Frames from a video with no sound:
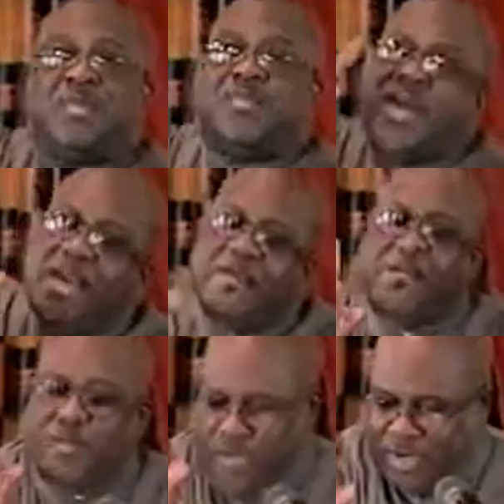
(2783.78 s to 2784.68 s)
Think
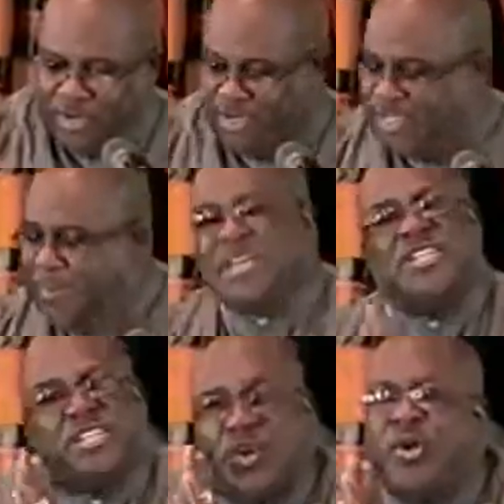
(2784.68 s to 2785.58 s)
for a moment. Let me
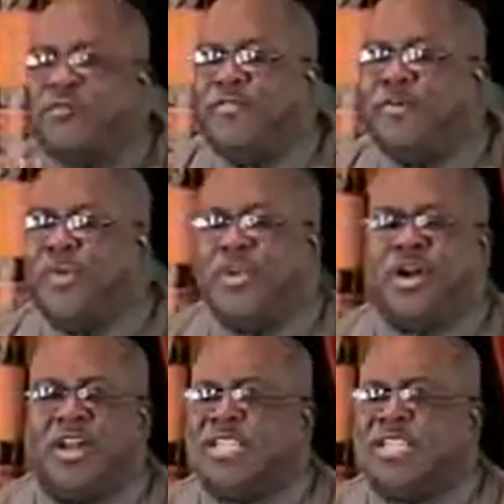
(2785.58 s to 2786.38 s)
just go here for a moment, y'all.